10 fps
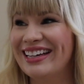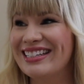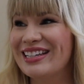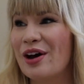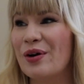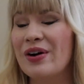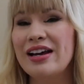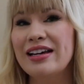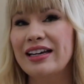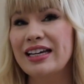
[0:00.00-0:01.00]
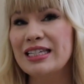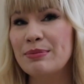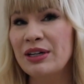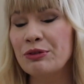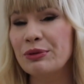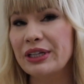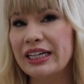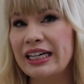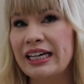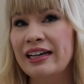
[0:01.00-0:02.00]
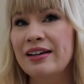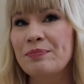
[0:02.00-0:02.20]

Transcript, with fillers: And so it's been a really